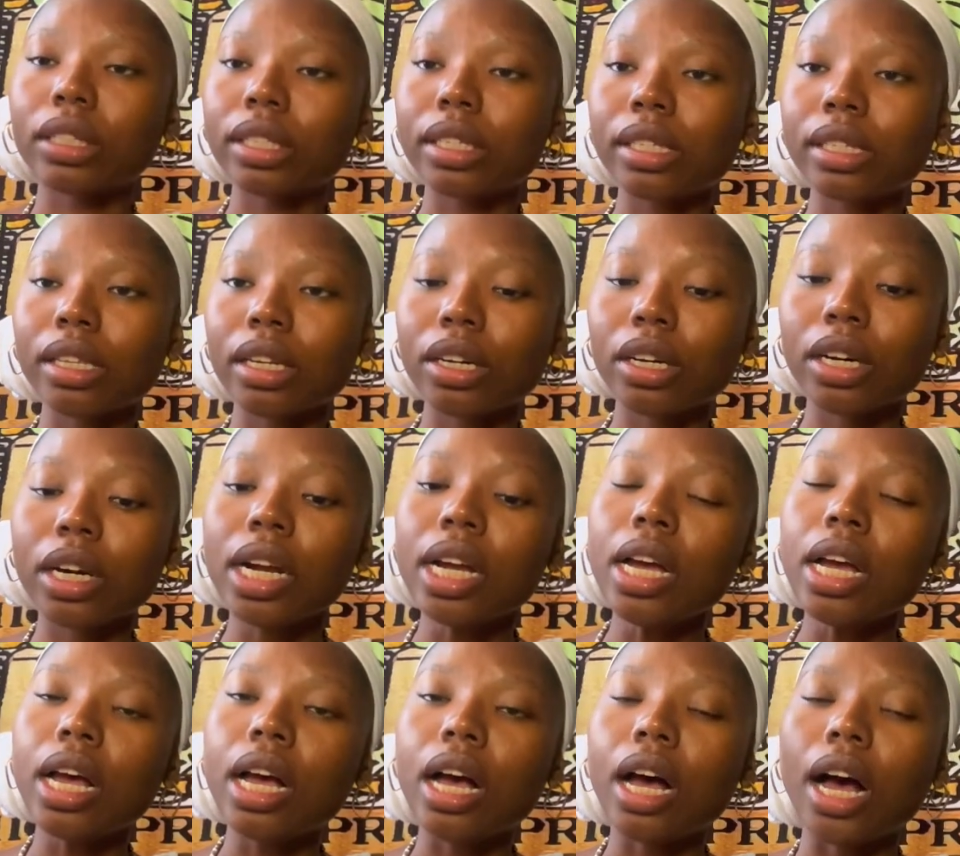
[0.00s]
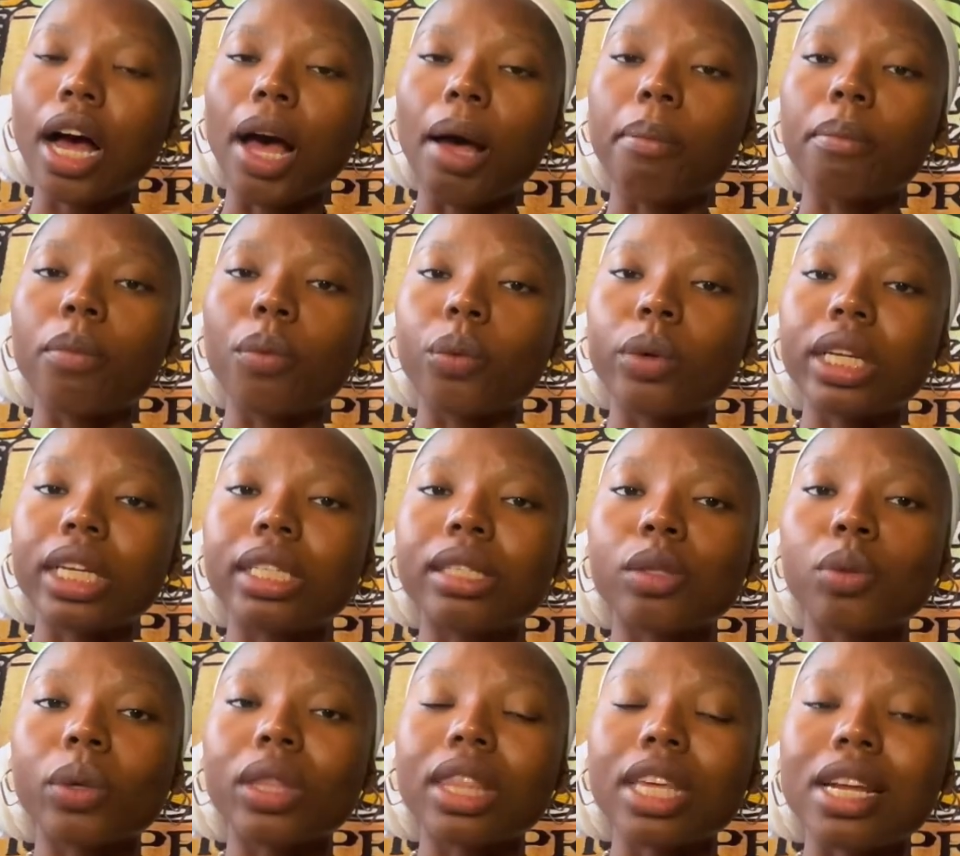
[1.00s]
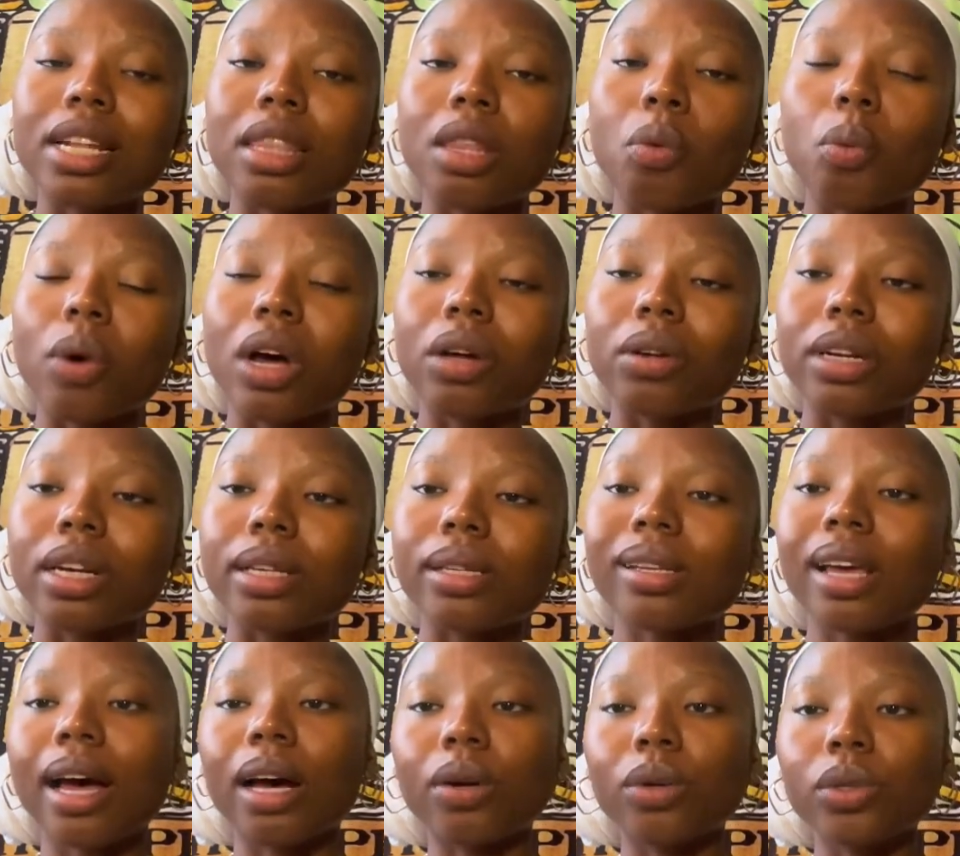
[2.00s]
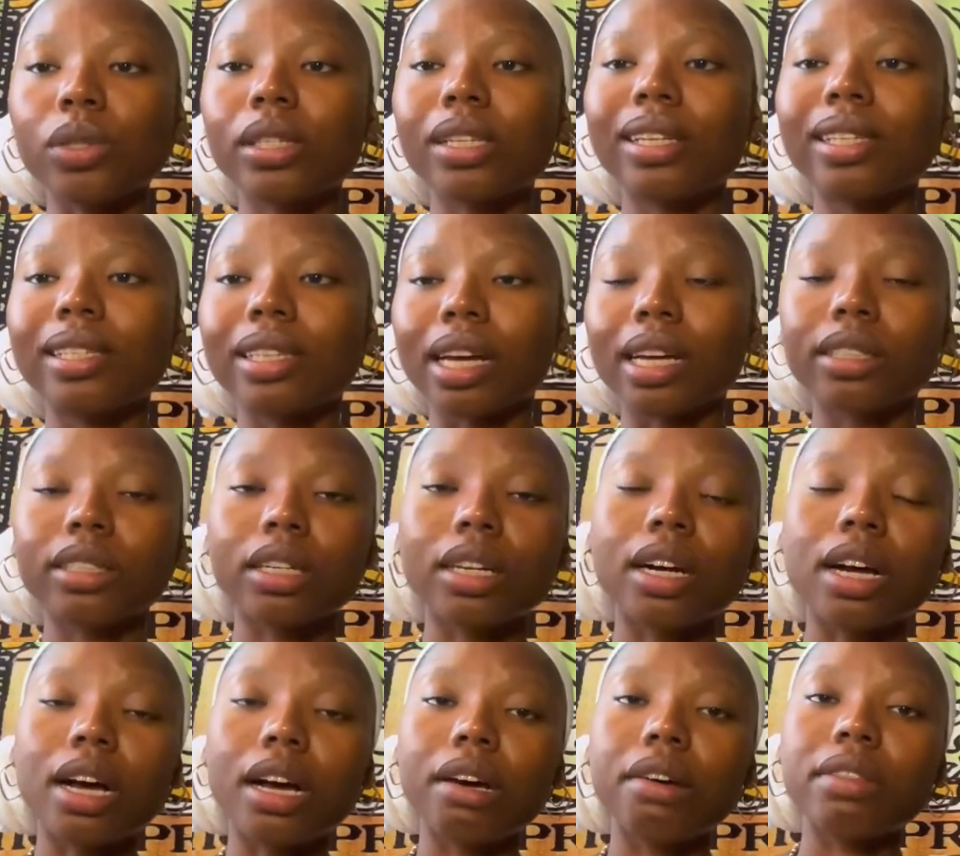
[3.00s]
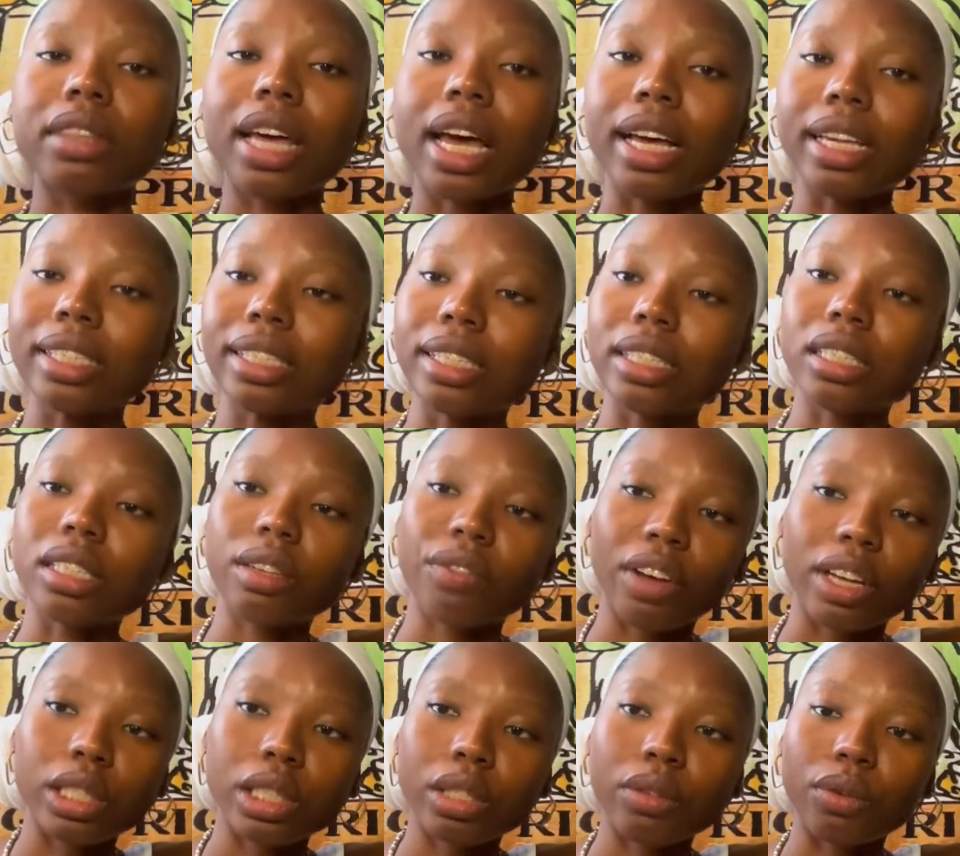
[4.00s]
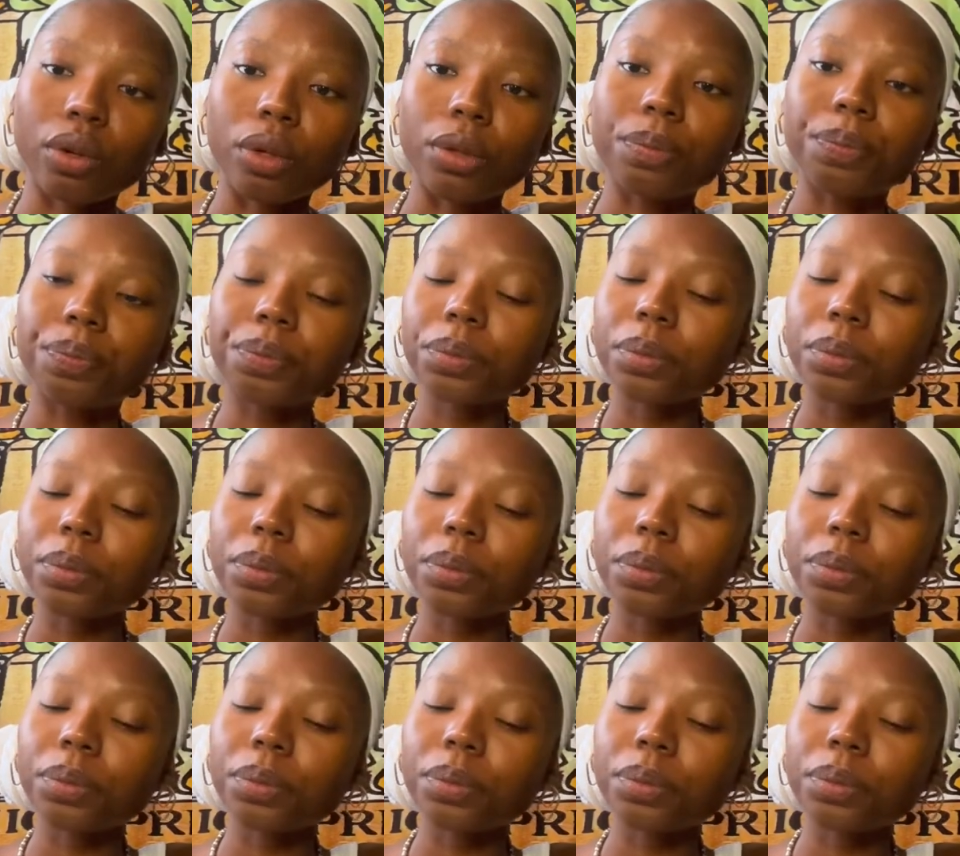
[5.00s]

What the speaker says: Center. It's within the Wellness House sector of the Essence Festival.